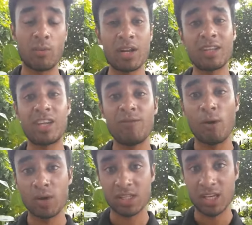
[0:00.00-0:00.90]
And one of the key
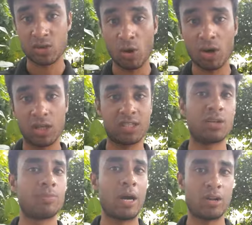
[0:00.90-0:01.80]
focuses I talk on is
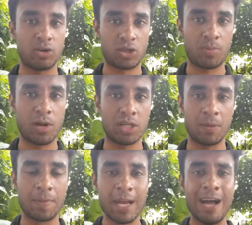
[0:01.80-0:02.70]
about entrepreneurship.